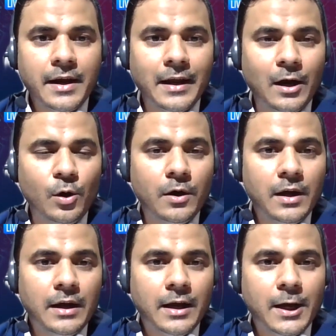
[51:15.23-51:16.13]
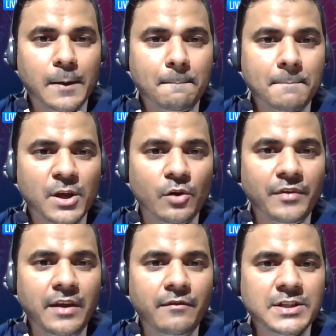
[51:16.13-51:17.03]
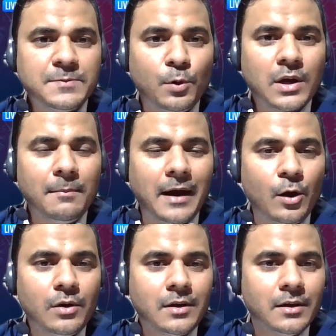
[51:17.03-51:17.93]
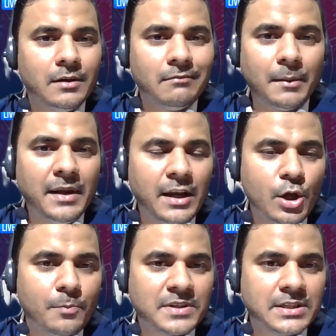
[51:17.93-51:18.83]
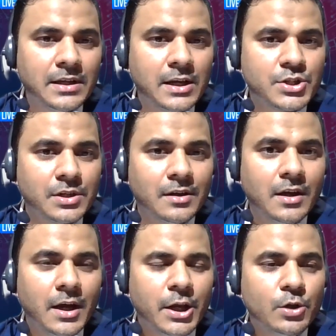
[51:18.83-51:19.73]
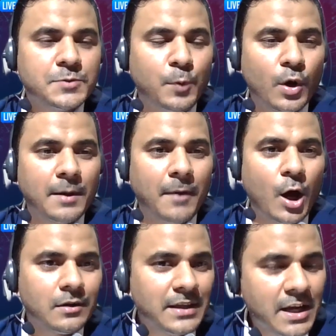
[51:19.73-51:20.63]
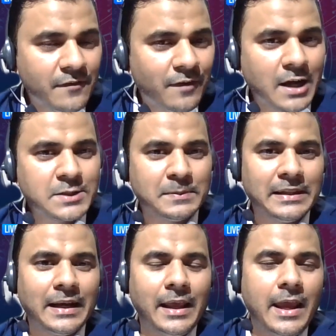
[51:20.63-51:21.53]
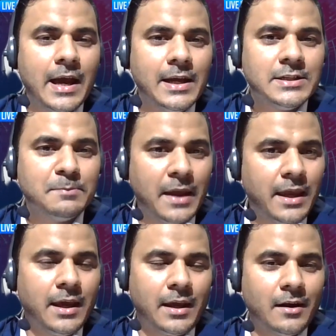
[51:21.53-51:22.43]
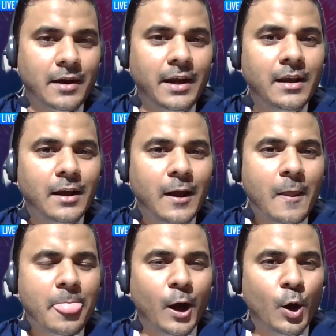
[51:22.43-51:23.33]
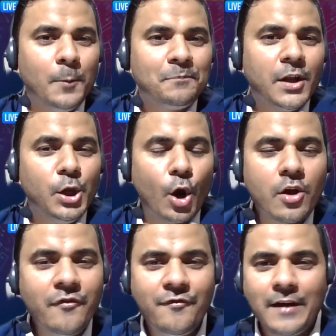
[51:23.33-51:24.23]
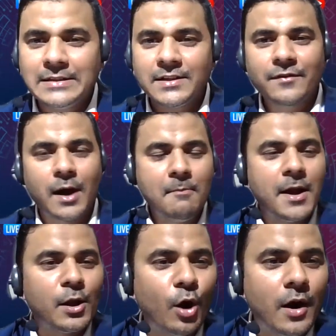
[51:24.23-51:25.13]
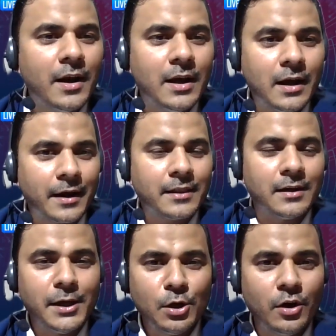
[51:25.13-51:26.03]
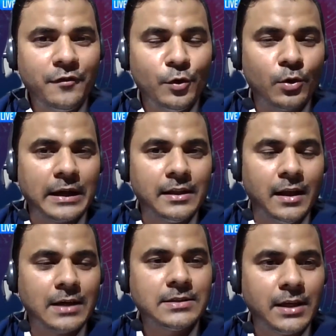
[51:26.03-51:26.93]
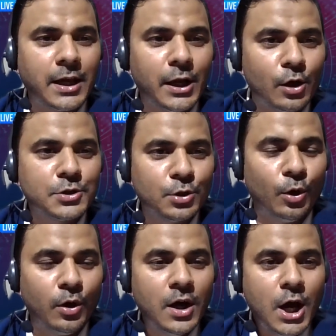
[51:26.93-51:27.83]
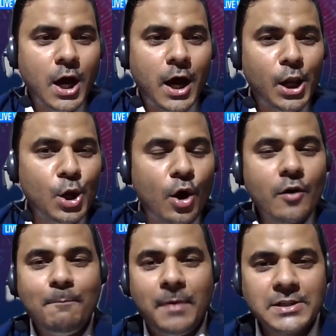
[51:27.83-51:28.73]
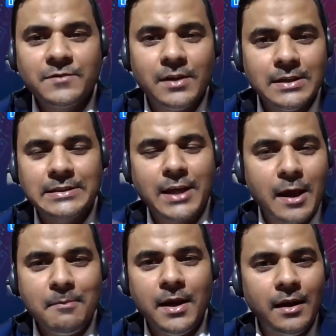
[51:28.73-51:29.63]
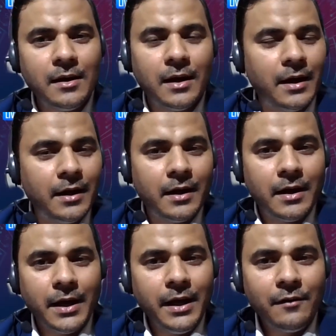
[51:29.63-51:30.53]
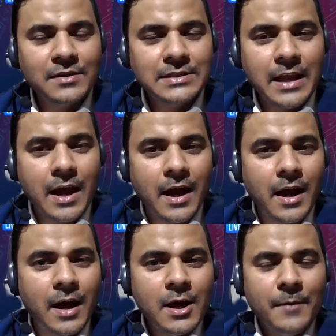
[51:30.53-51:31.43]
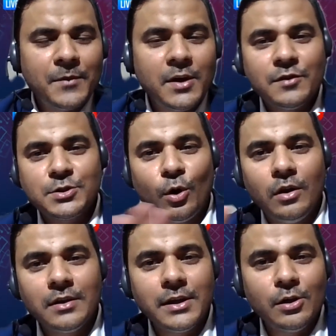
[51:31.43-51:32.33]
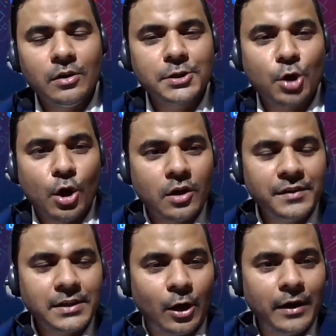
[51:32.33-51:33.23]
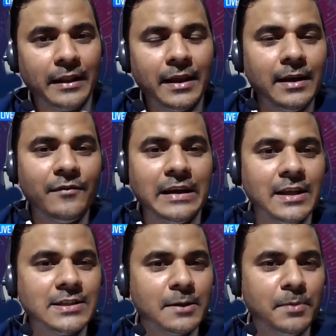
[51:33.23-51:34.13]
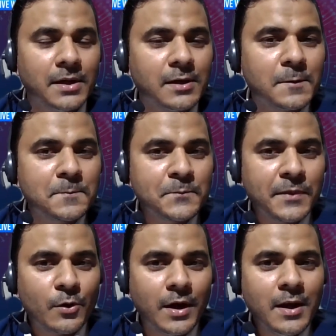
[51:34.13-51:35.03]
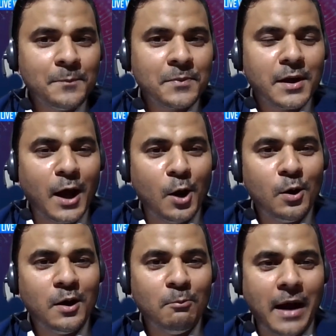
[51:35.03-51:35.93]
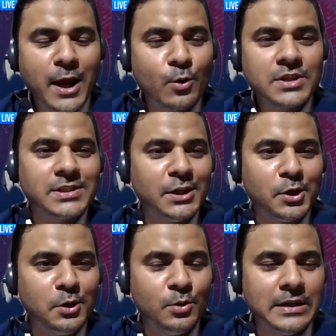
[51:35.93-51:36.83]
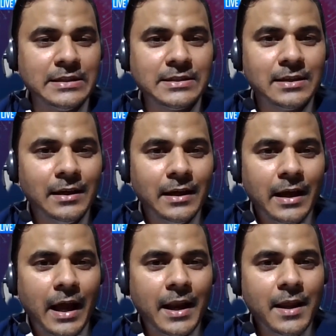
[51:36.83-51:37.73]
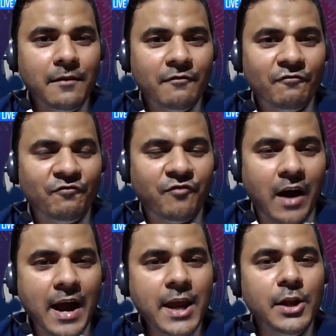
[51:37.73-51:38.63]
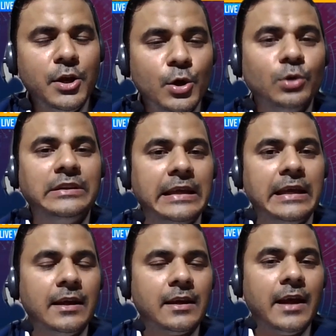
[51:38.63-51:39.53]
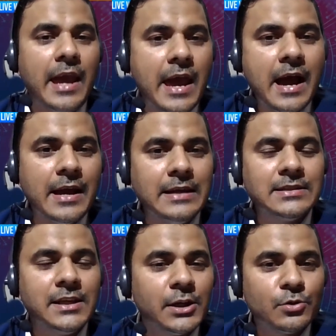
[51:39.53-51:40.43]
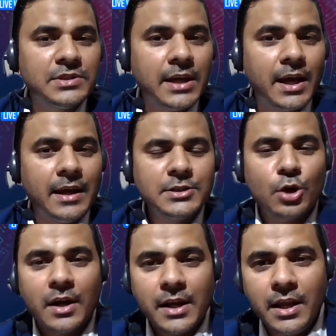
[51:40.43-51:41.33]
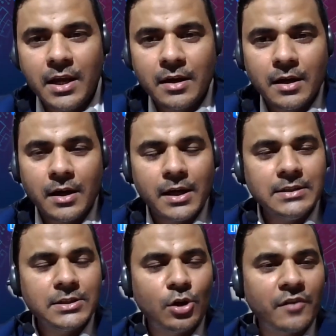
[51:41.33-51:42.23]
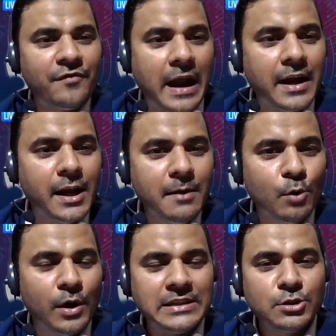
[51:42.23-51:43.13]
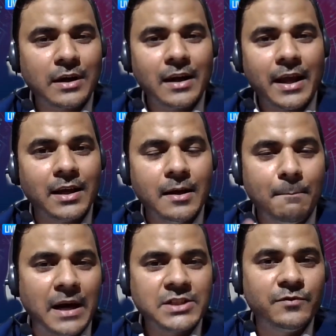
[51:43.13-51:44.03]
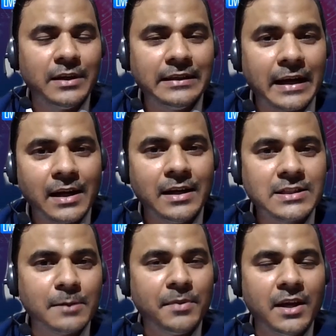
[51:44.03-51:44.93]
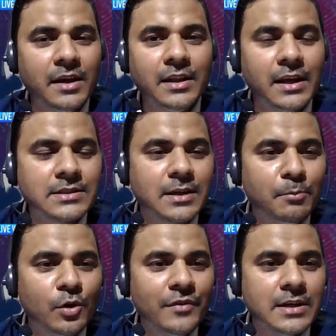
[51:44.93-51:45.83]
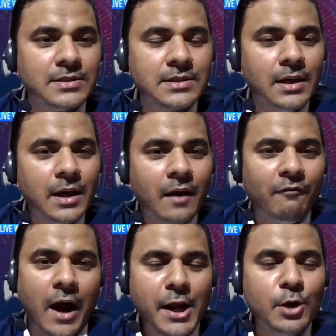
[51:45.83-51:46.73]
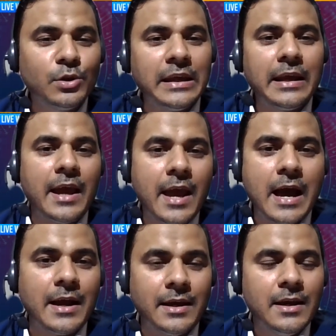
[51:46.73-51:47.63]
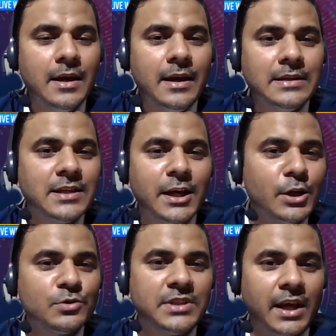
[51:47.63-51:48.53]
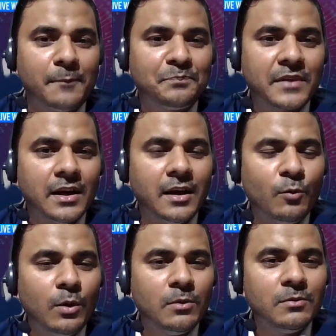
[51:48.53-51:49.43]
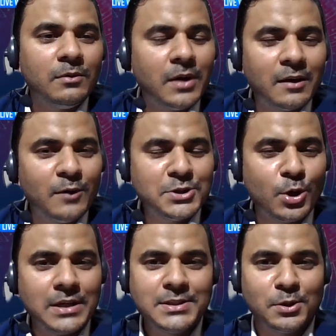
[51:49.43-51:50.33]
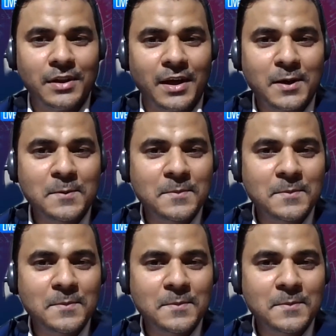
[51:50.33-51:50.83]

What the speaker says: Now, we spoke about. I mean, in your presentation, you spoke about the advancement that AI is making. Right. Now, a lot of fads have come and gone, Haritha. If you look at the last decade or so, a lot of buzzwords came in. It was there. It was all the talk of the town, and then it went disappeared. Right. Now, my question to you is, I mean, why do you think AI is here to stay? It's not a fad anymore. It's not like a buzzword that will disappear in the next couple of years. Why do you think AI is here to stay? What's your answer on that?